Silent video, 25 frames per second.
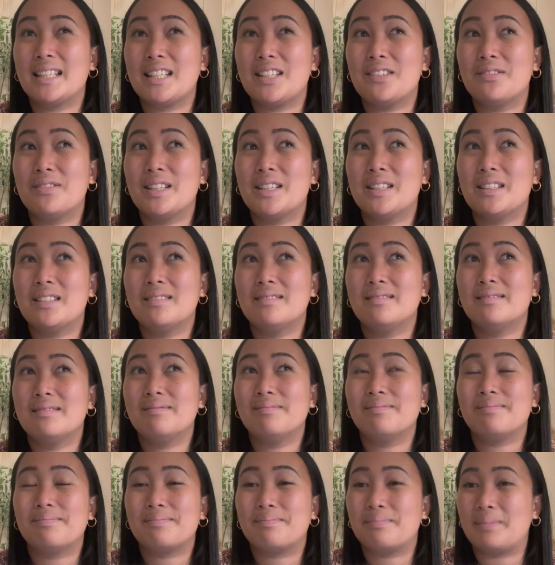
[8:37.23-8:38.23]
even
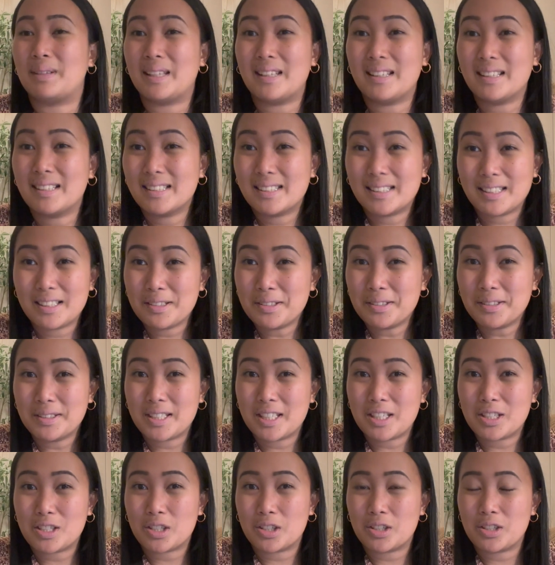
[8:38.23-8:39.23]
being a single
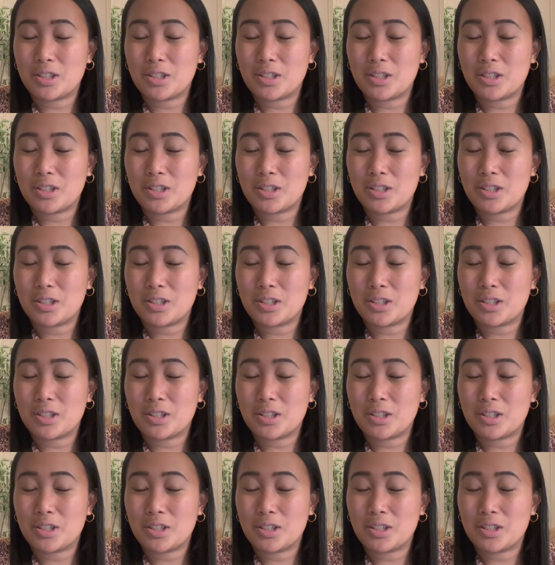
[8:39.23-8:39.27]
teacher,